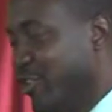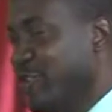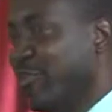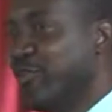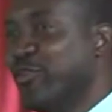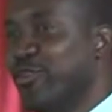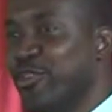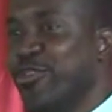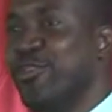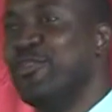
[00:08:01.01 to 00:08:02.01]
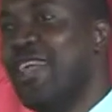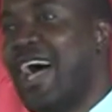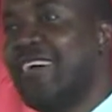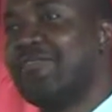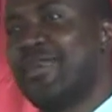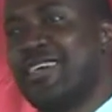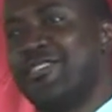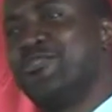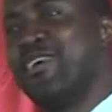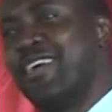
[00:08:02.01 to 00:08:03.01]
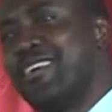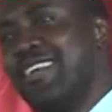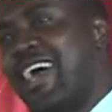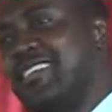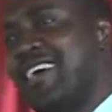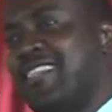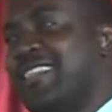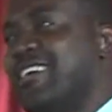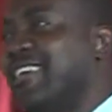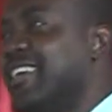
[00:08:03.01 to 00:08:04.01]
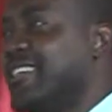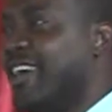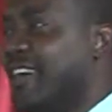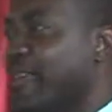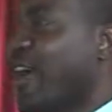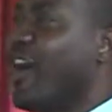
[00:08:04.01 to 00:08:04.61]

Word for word: you, you, you laugh because you recognize that there is a